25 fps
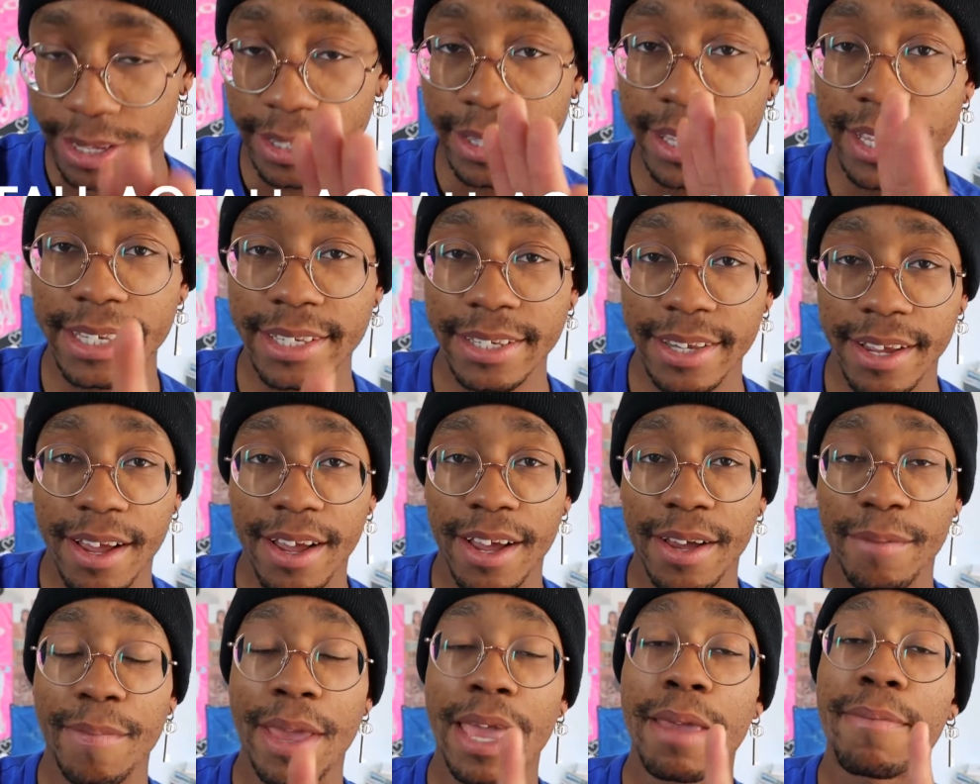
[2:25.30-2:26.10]
This
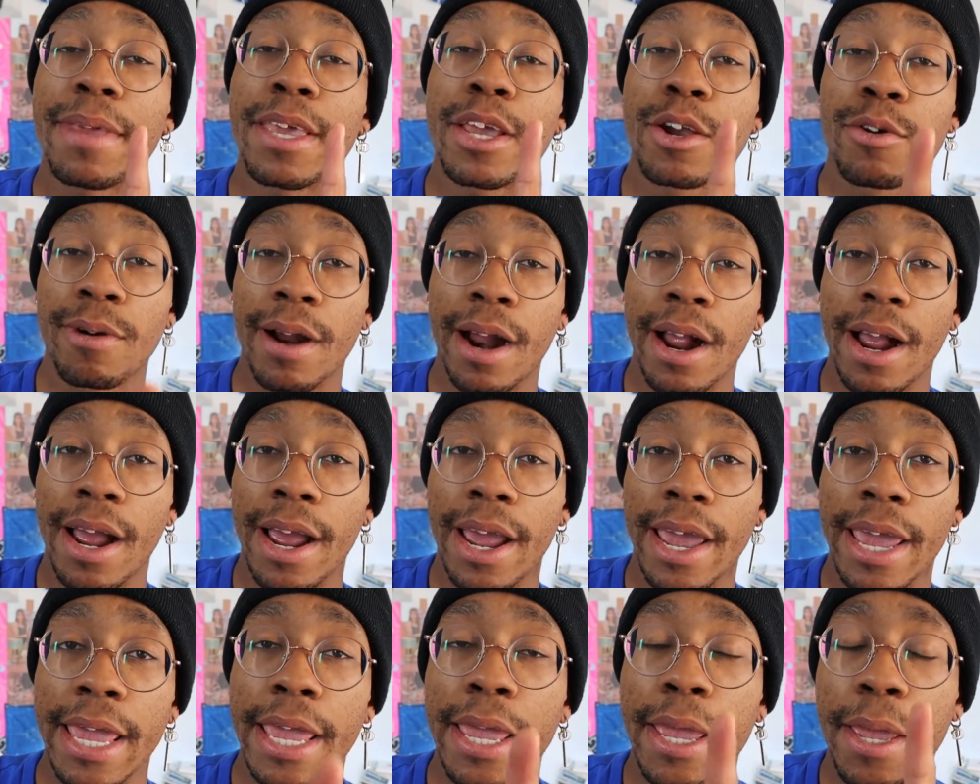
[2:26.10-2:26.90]
song made me
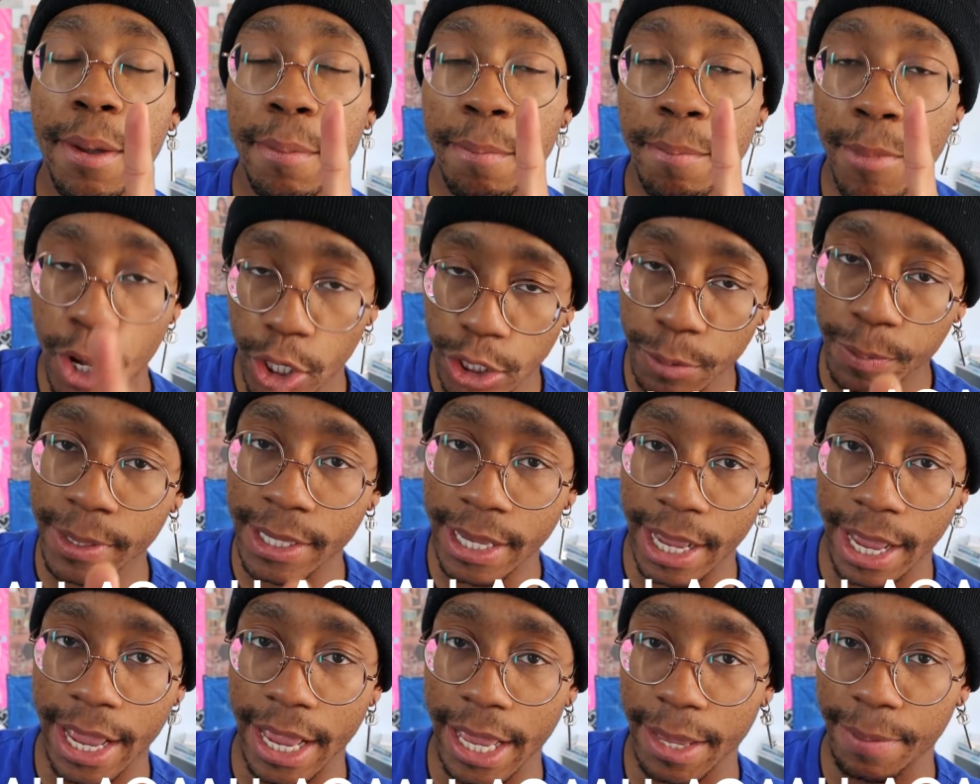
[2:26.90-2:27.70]
cry multiple
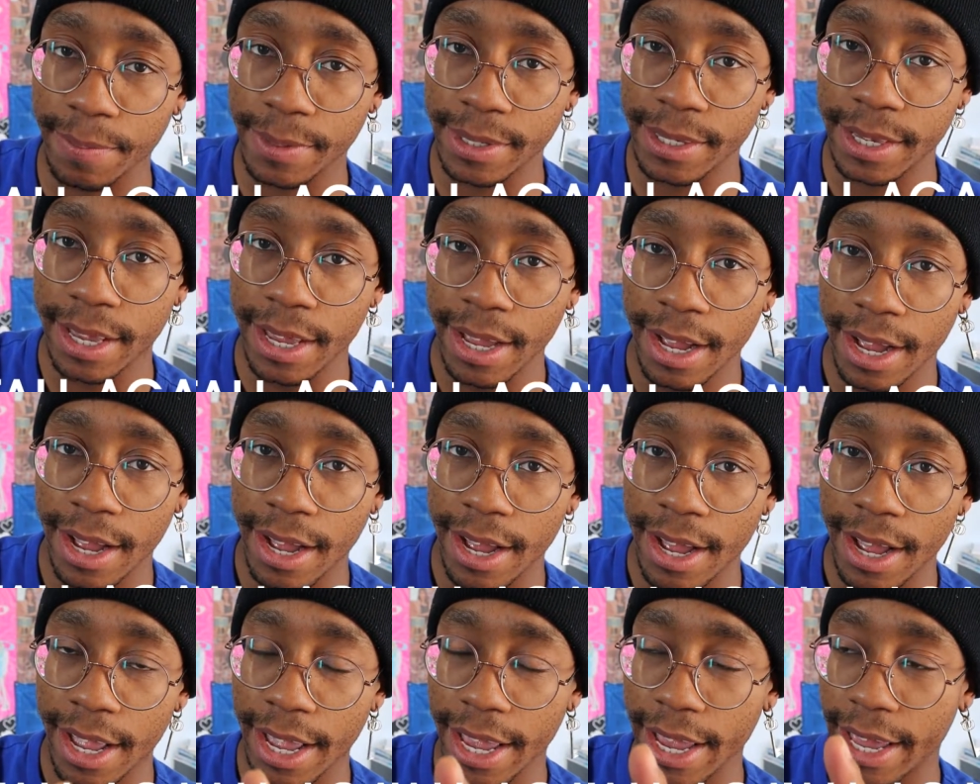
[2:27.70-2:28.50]
times.
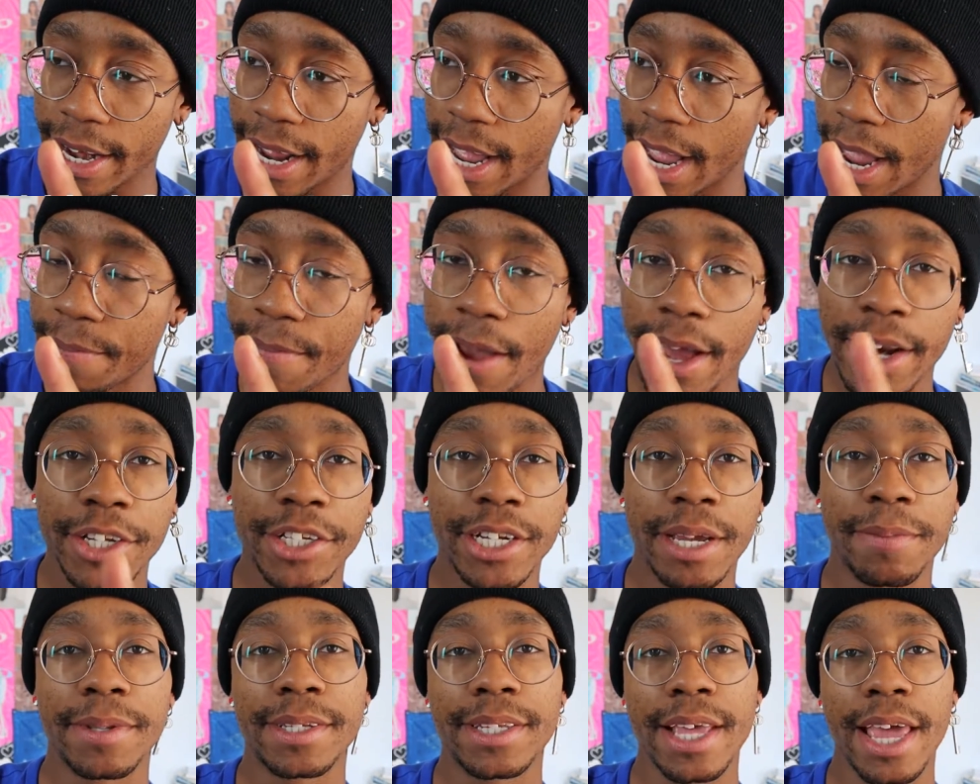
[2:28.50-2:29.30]
And I'm not
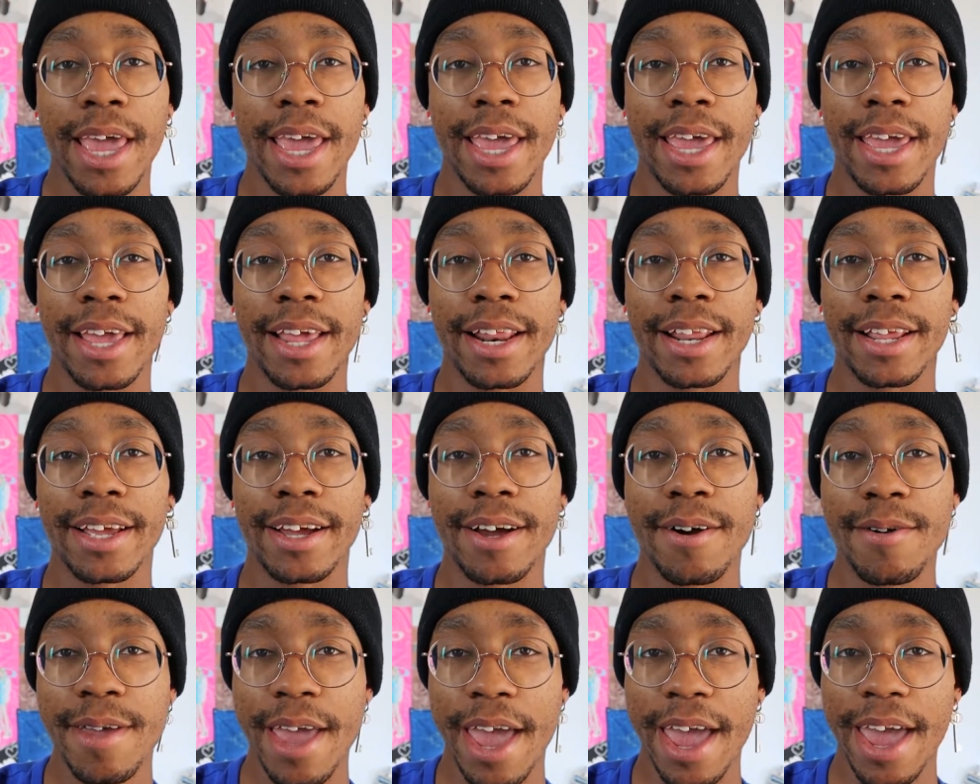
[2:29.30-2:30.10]
ashamed to say it.
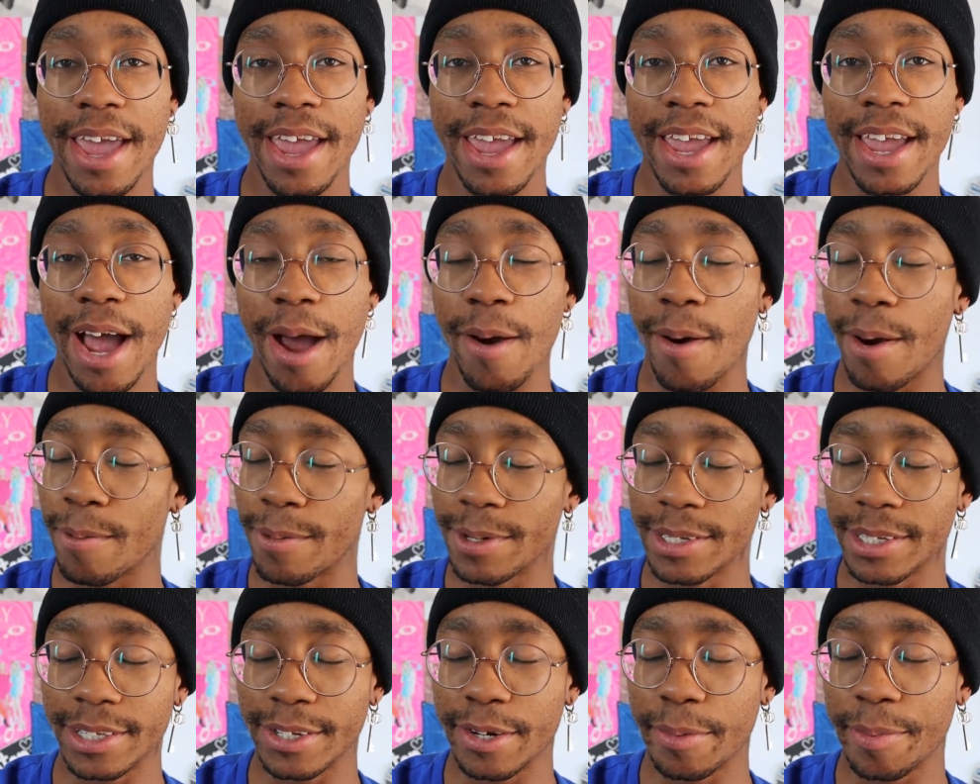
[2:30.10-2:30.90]
Okay, I
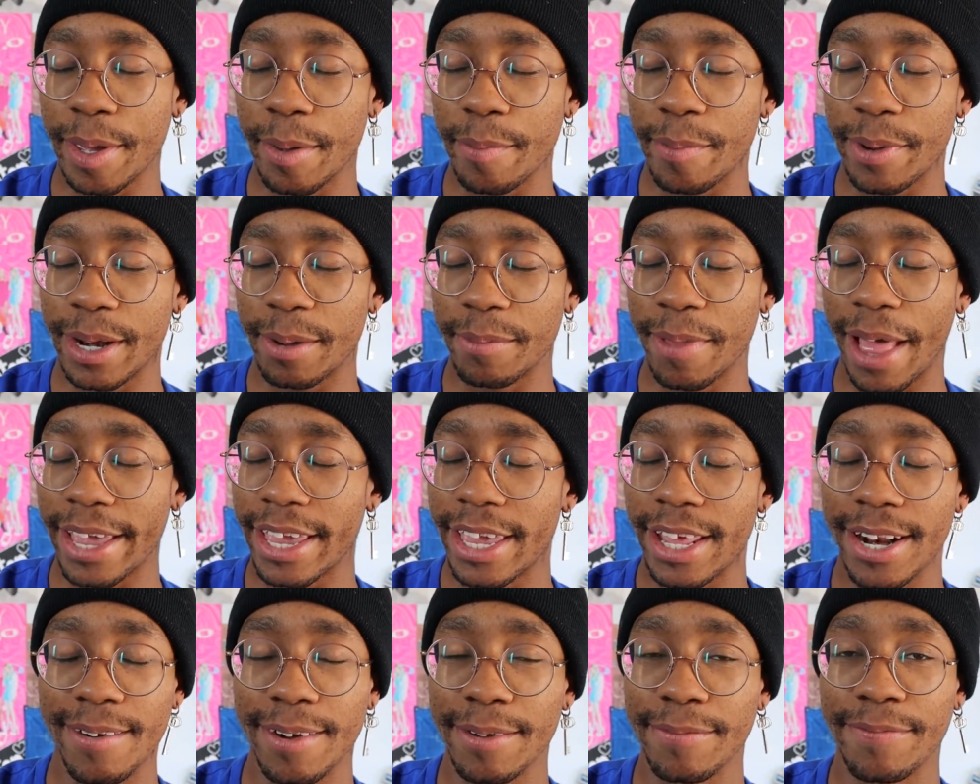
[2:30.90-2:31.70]
was a little bit, but I'm like,
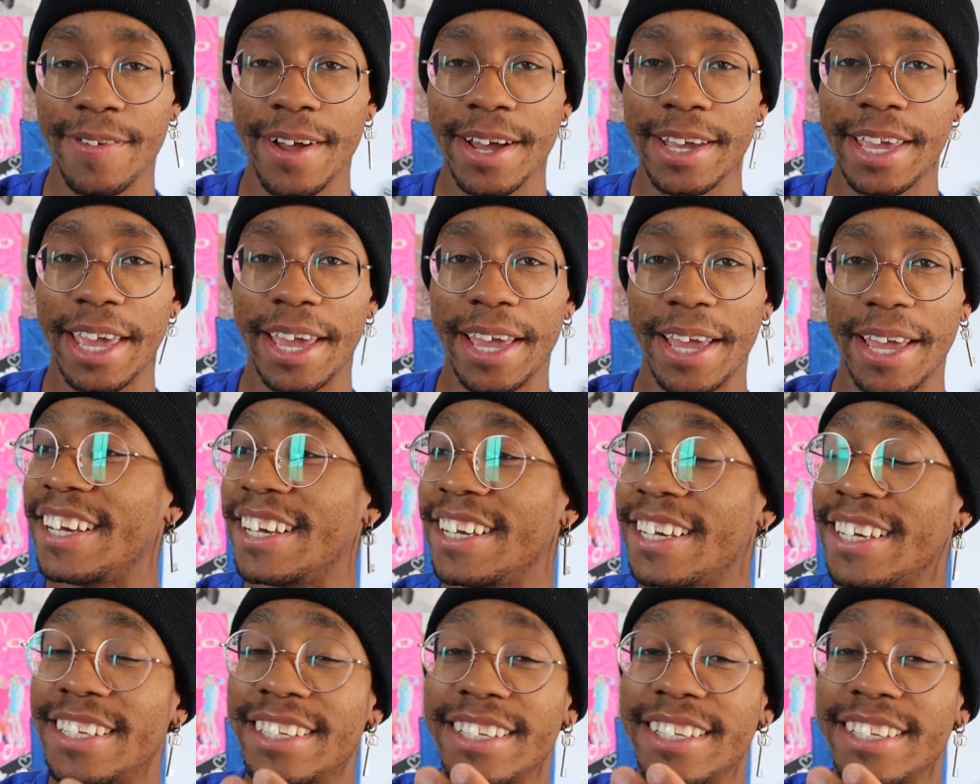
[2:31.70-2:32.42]
you know what, fuck it.